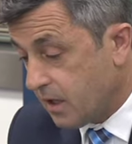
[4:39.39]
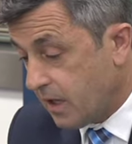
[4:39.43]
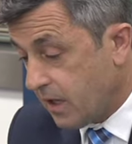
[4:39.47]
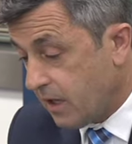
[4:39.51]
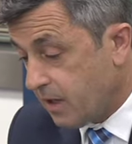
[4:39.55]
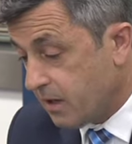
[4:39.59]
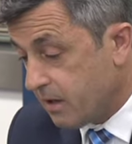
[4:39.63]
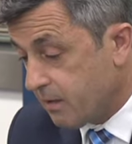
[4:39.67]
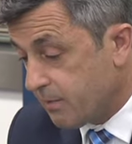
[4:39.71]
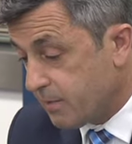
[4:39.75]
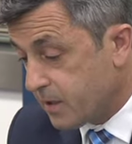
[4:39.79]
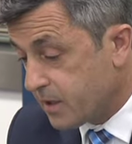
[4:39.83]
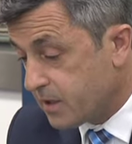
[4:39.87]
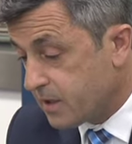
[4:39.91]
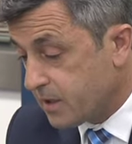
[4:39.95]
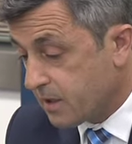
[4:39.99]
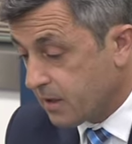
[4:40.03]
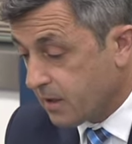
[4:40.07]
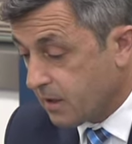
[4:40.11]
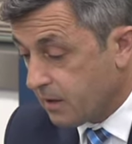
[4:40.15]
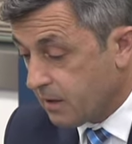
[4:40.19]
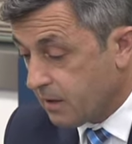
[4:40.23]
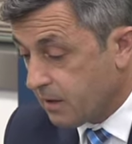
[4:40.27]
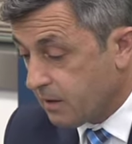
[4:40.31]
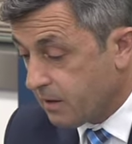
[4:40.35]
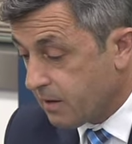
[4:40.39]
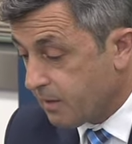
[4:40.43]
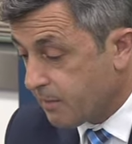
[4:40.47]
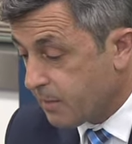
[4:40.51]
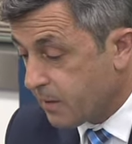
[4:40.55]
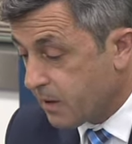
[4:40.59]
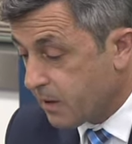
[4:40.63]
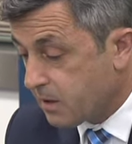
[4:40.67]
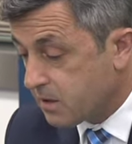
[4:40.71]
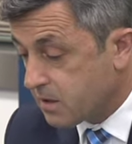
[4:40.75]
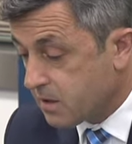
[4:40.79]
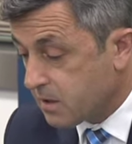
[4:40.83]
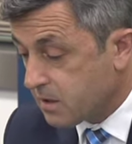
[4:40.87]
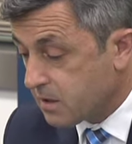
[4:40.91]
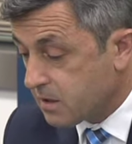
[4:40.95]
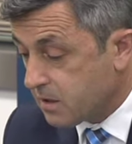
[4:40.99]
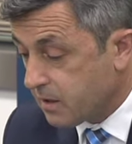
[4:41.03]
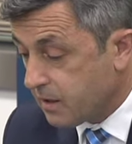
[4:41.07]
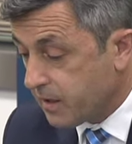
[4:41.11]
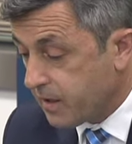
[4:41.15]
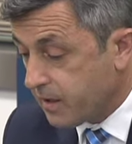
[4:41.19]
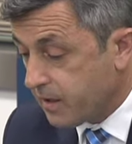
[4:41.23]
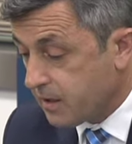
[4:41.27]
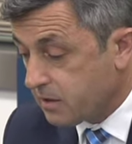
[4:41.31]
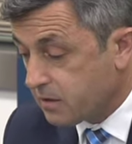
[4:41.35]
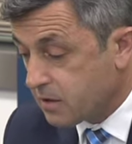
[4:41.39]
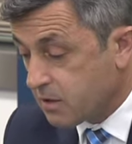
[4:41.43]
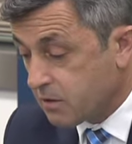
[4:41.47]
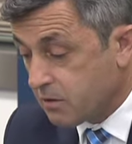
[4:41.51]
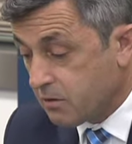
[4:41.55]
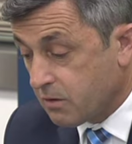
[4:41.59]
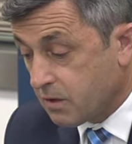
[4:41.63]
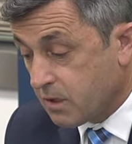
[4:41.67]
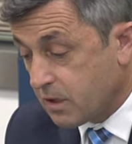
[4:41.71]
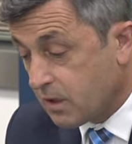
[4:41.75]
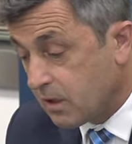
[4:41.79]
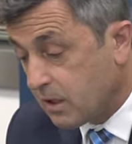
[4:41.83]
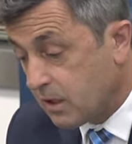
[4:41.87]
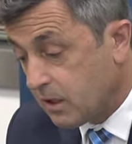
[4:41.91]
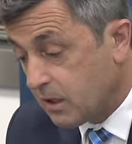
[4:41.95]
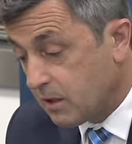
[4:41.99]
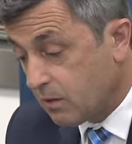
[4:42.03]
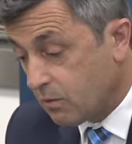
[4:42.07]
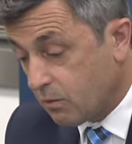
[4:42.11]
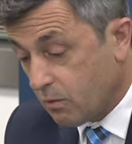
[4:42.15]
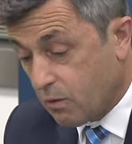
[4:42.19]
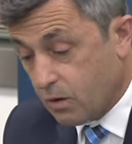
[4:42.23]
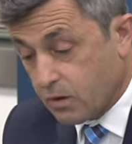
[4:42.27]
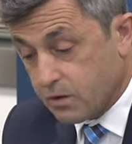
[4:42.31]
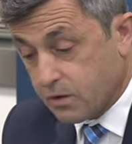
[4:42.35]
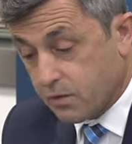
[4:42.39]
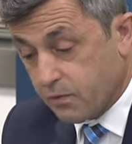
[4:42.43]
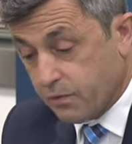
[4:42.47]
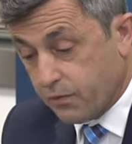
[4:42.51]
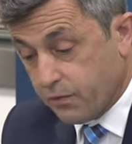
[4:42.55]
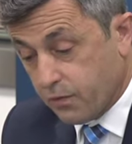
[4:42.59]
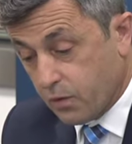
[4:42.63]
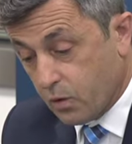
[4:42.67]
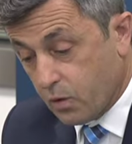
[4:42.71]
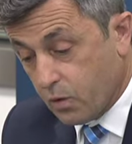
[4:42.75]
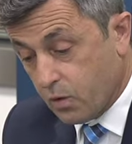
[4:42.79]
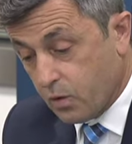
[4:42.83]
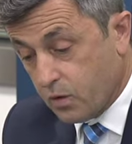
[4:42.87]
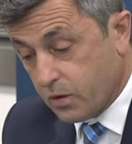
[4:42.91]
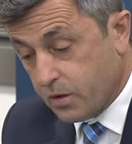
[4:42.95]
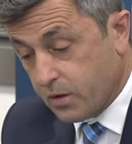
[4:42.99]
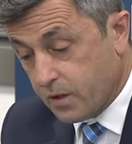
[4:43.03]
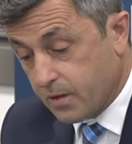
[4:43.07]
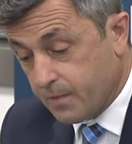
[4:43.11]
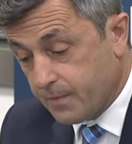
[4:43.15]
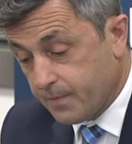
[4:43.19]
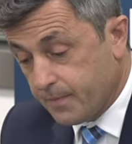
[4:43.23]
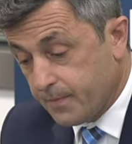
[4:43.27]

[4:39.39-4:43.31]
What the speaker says: and in particular the process leading to it, was flawed.